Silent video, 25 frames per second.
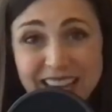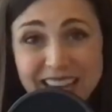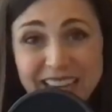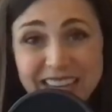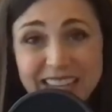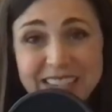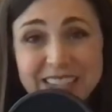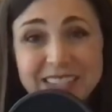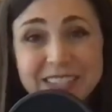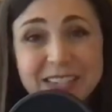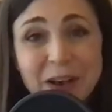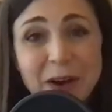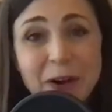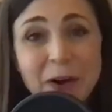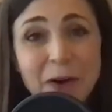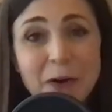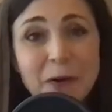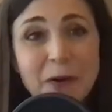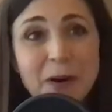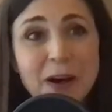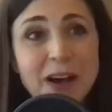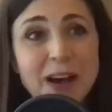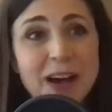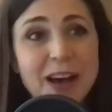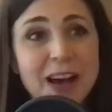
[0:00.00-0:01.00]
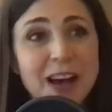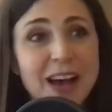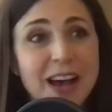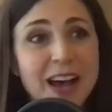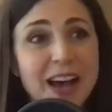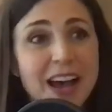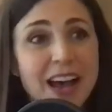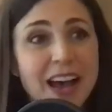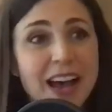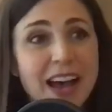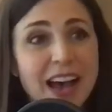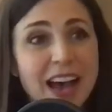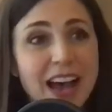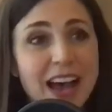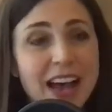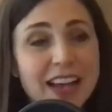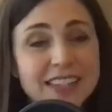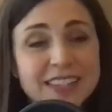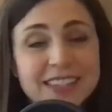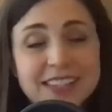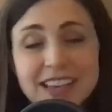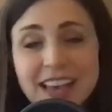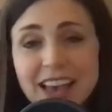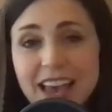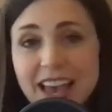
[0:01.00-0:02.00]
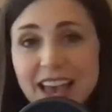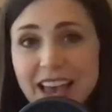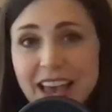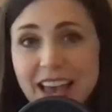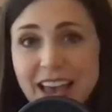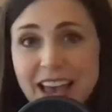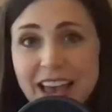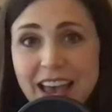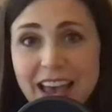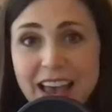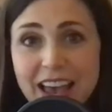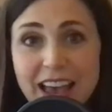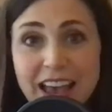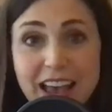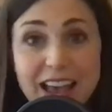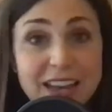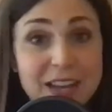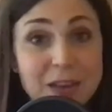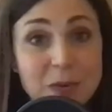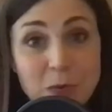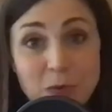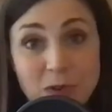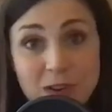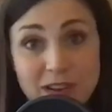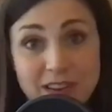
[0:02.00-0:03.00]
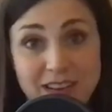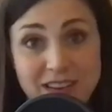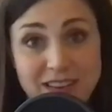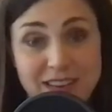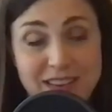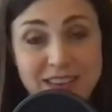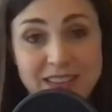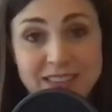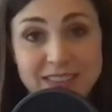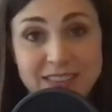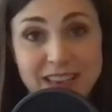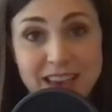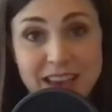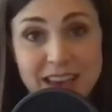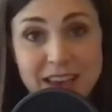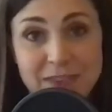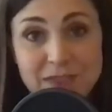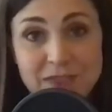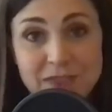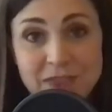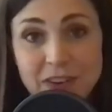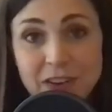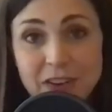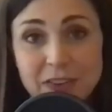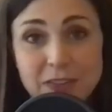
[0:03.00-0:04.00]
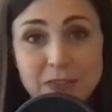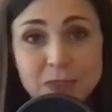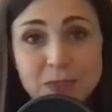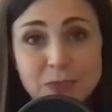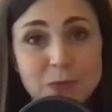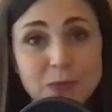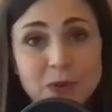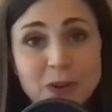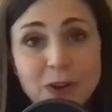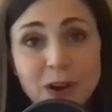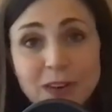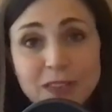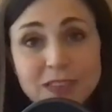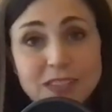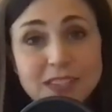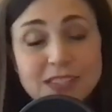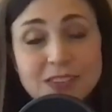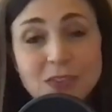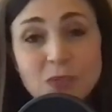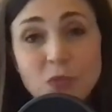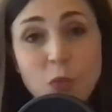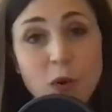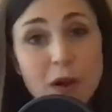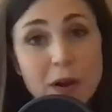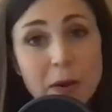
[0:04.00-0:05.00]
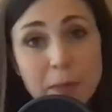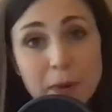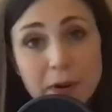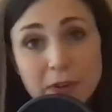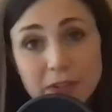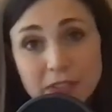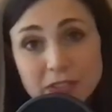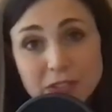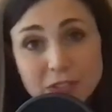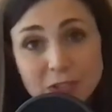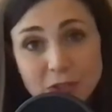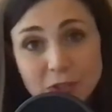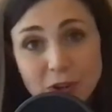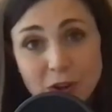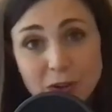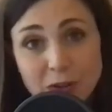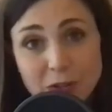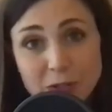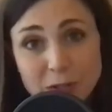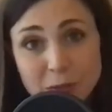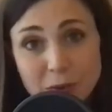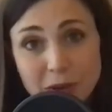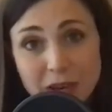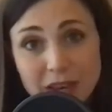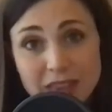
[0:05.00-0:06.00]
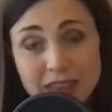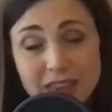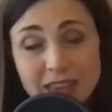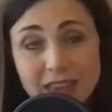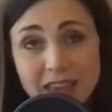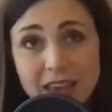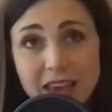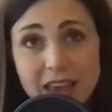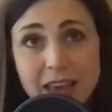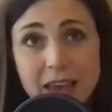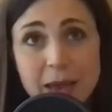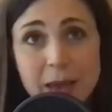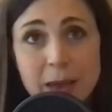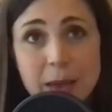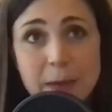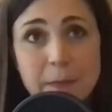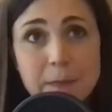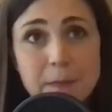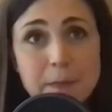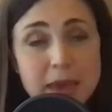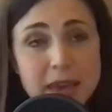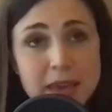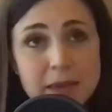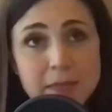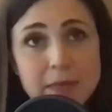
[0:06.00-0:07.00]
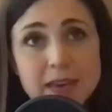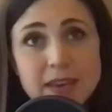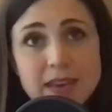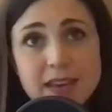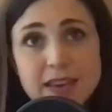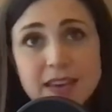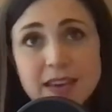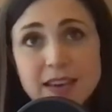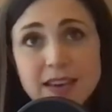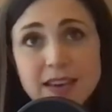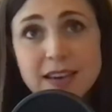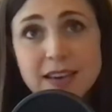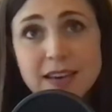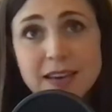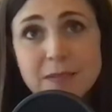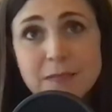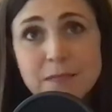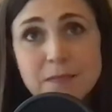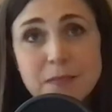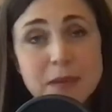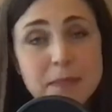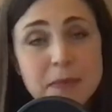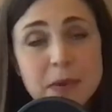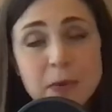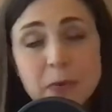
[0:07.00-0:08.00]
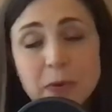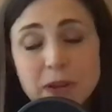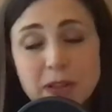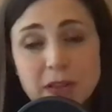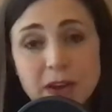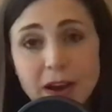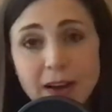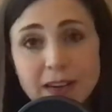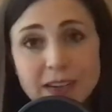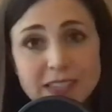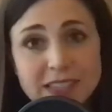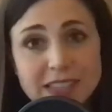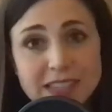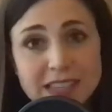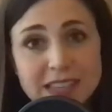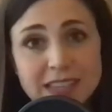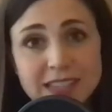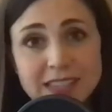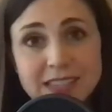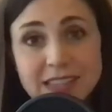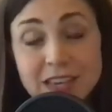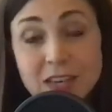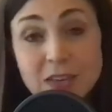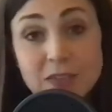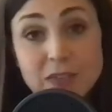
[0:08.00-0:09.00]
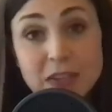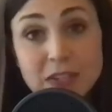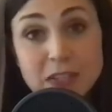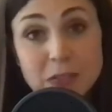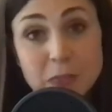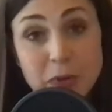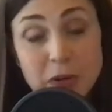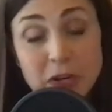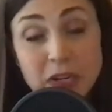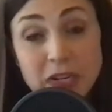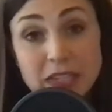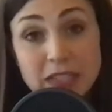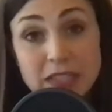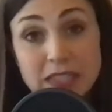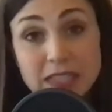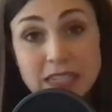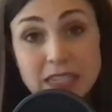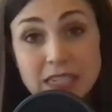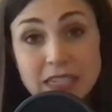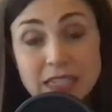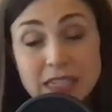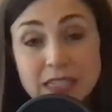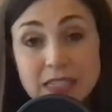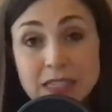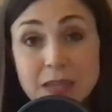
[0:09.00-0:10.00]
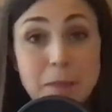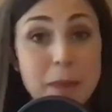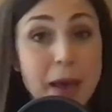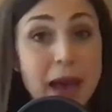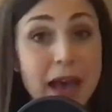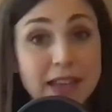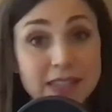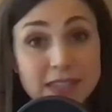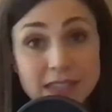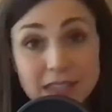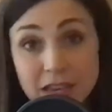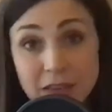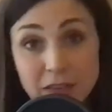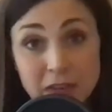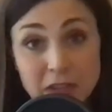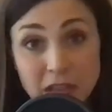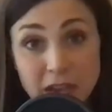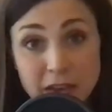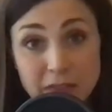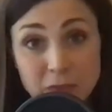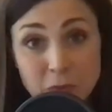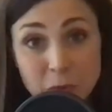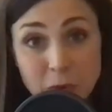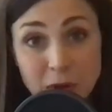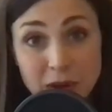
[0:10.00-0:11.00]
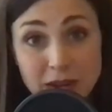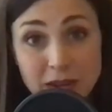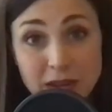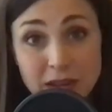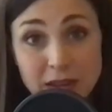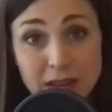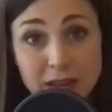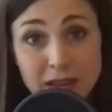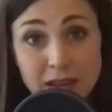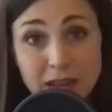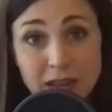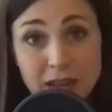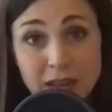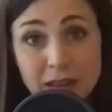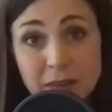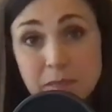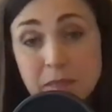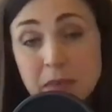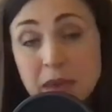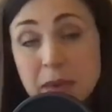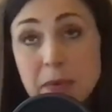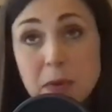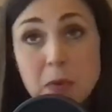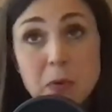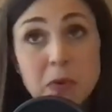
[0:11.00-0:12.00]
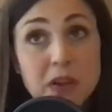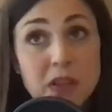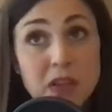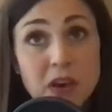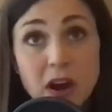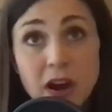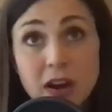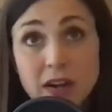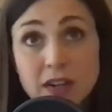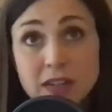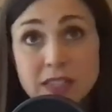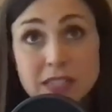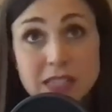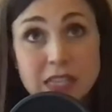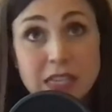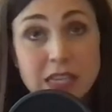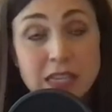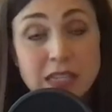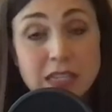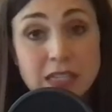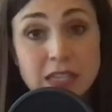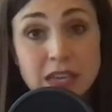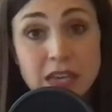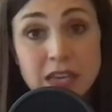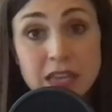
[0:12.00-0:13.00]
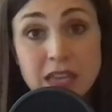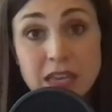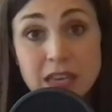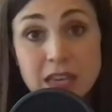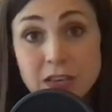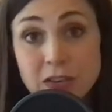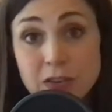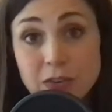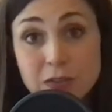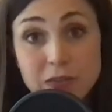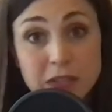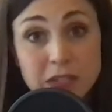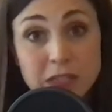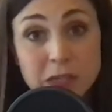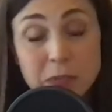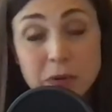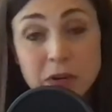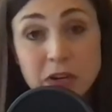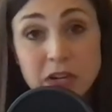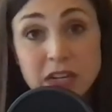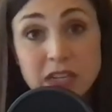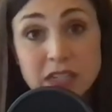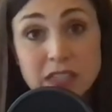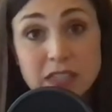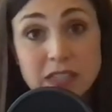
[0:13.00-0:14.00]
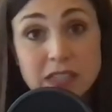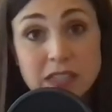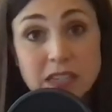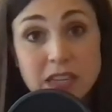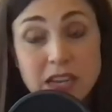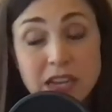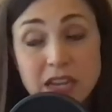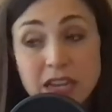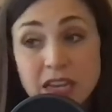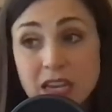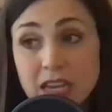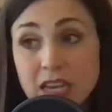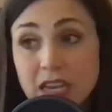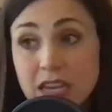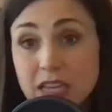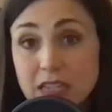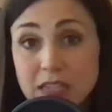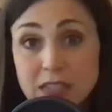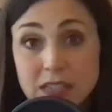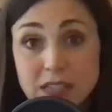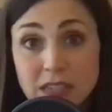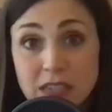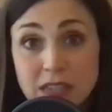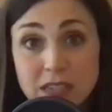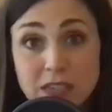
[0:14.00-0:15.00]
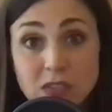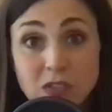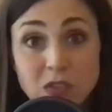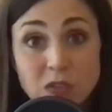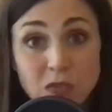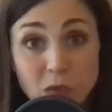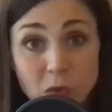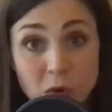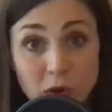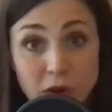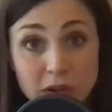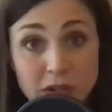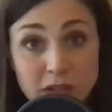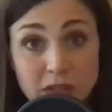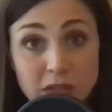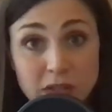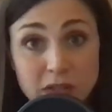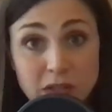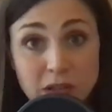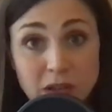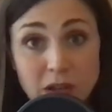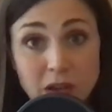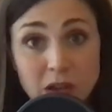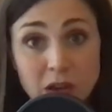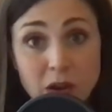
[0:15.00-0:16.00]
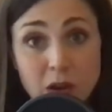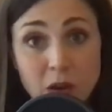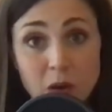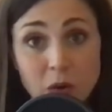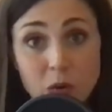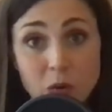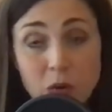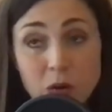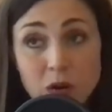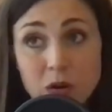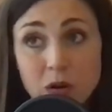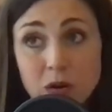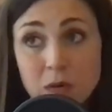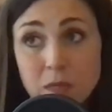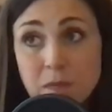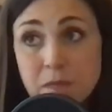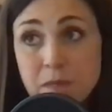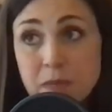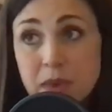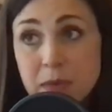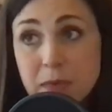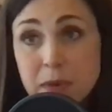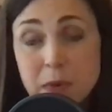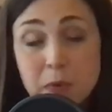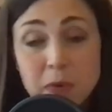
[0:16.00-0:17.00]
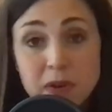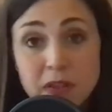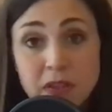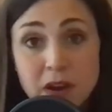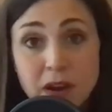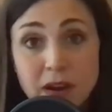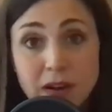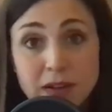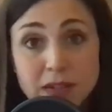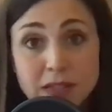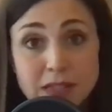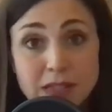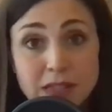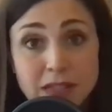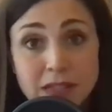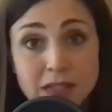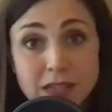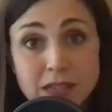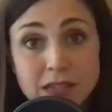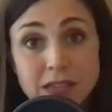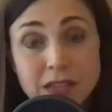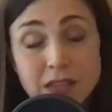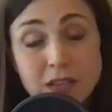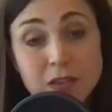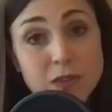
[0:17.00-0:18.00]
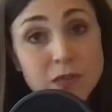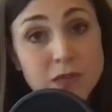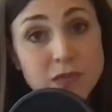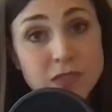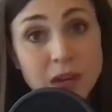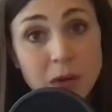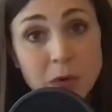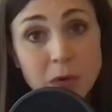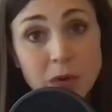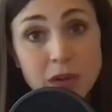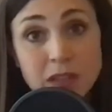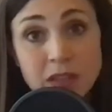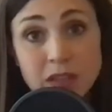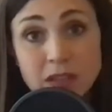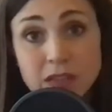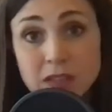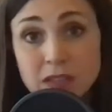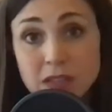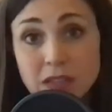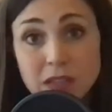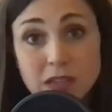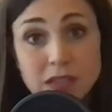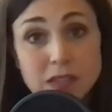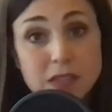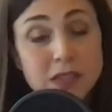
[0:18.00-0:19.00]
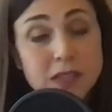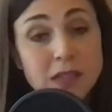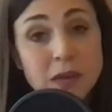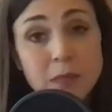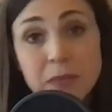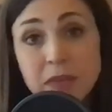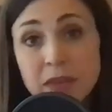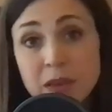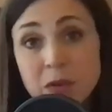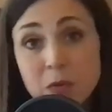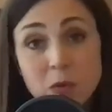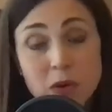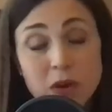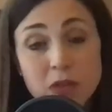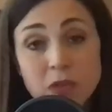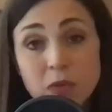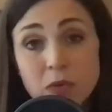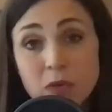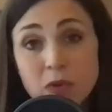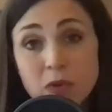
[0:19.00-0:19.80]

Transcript: So as anyone in life, regardless of what a person struggles with, maybe maybe one of the hardest things that you've experienced is the passing of a loved one. Maybe one of the hardest things that you've experienced is is divorce. Or maybe one of the hardest things that you've dealt with is is something with